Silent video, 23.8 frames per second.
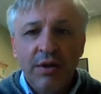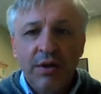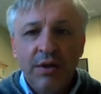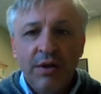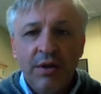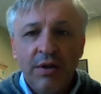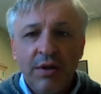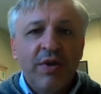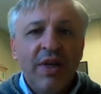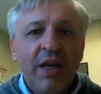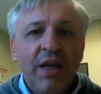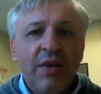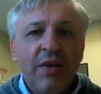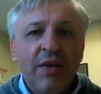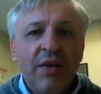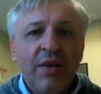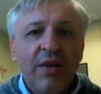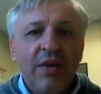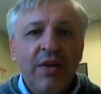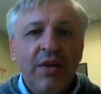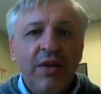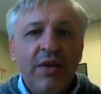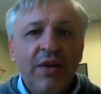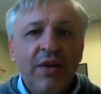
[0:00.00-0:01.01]
So for that, we are
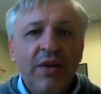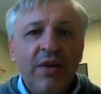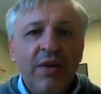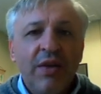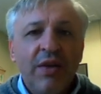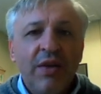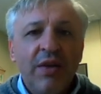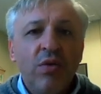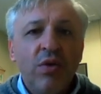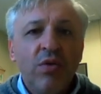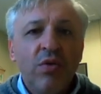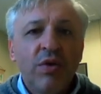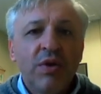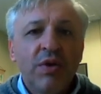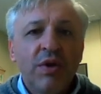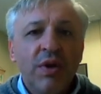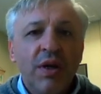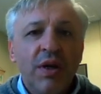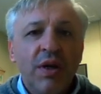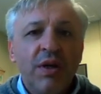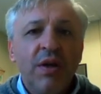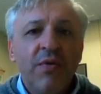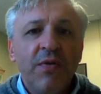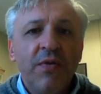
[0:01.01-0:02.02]
going to use
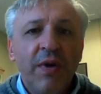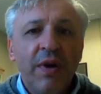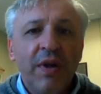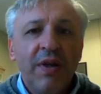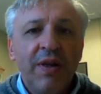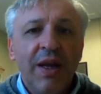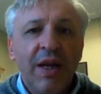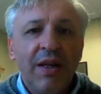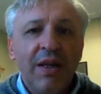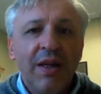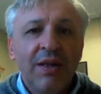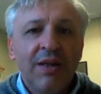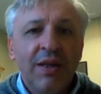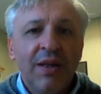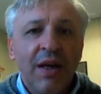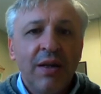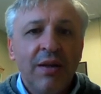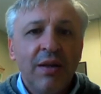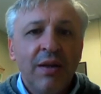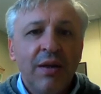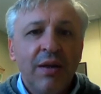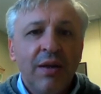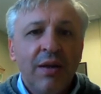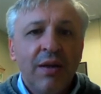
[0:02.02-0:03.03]
a different data
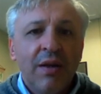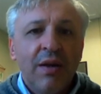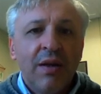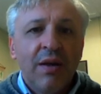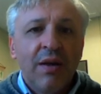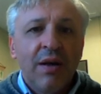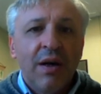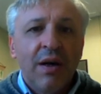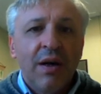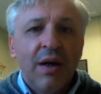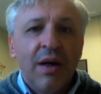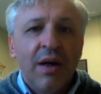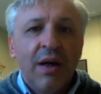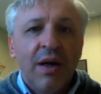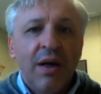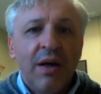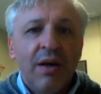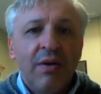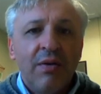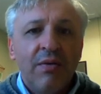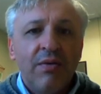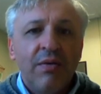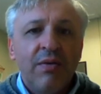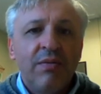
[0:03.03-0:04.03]
set.
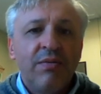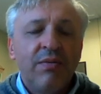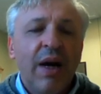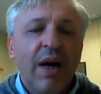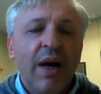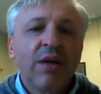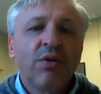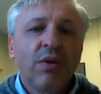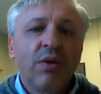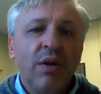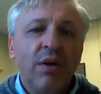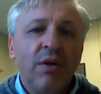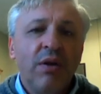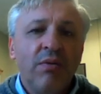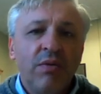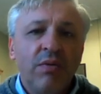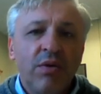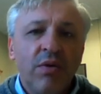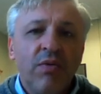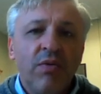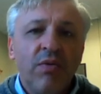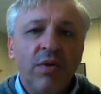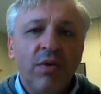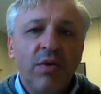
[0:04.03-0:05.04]
So
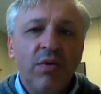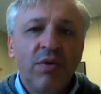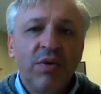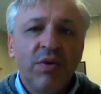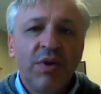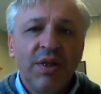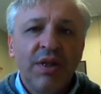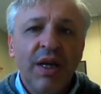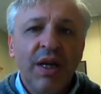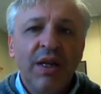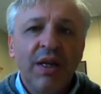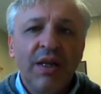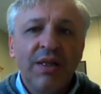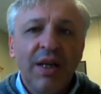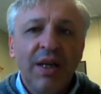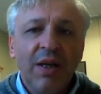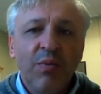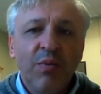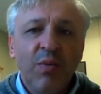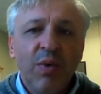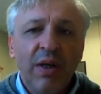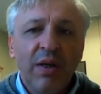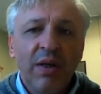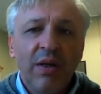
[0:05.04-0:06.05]
we'll use this data
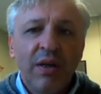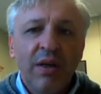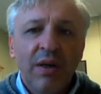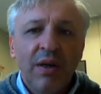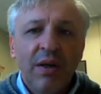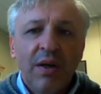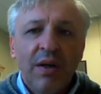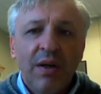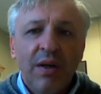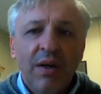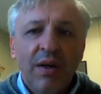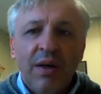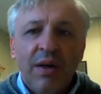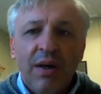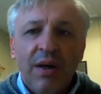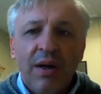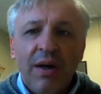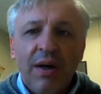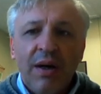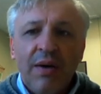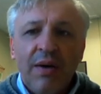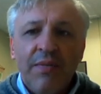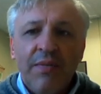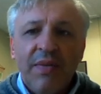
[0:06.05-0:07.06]
set, but
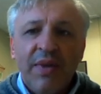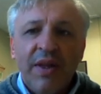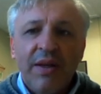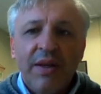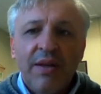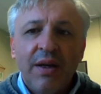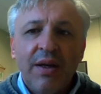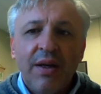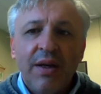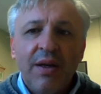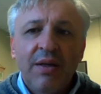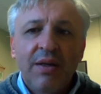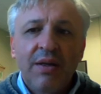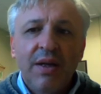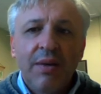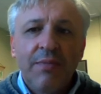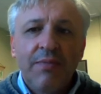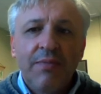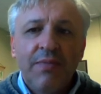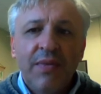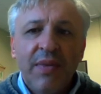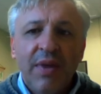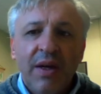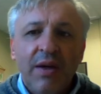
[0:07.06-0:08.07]
there is,
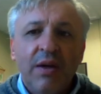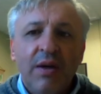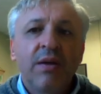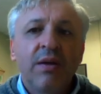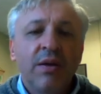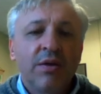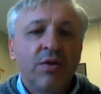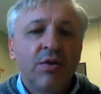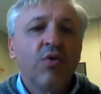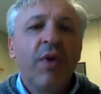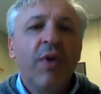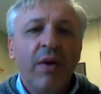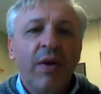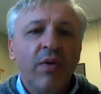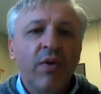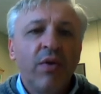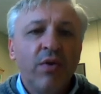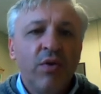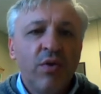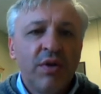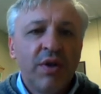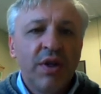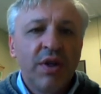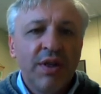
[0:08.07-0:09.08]
so far
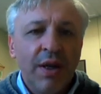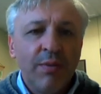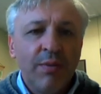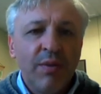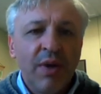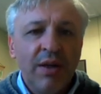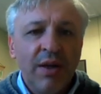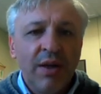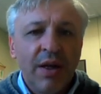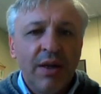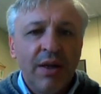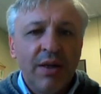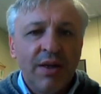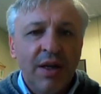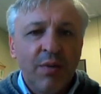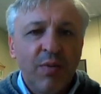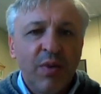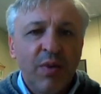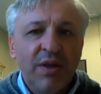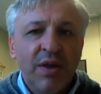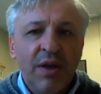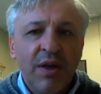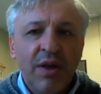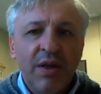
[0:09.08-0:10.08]
we'll use the same data set,
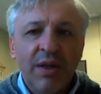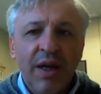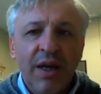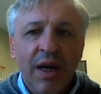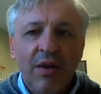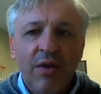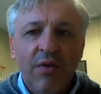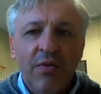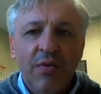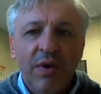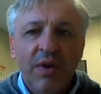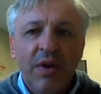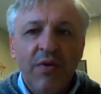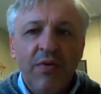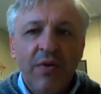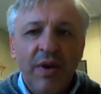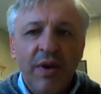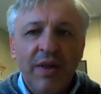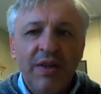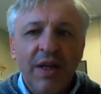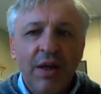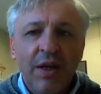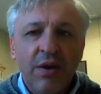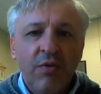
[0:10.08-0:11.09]
but there is kind of a
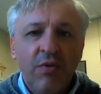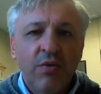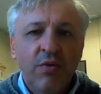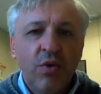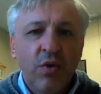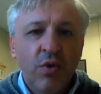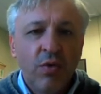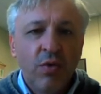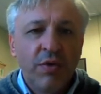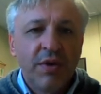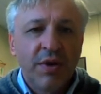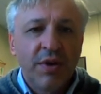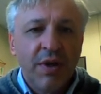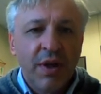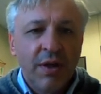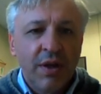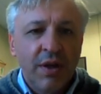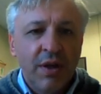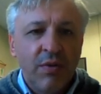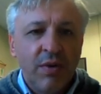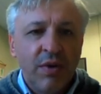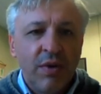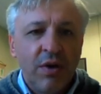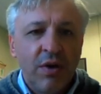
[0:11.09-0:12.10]
different set of tools that
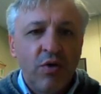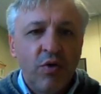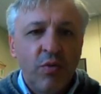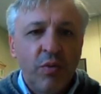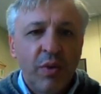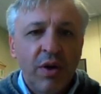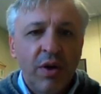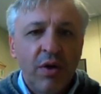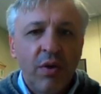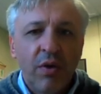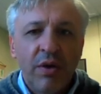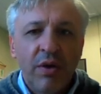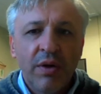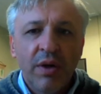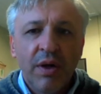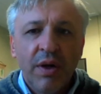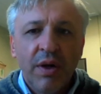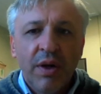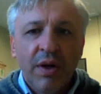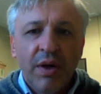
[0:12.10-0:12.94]
we need to promote.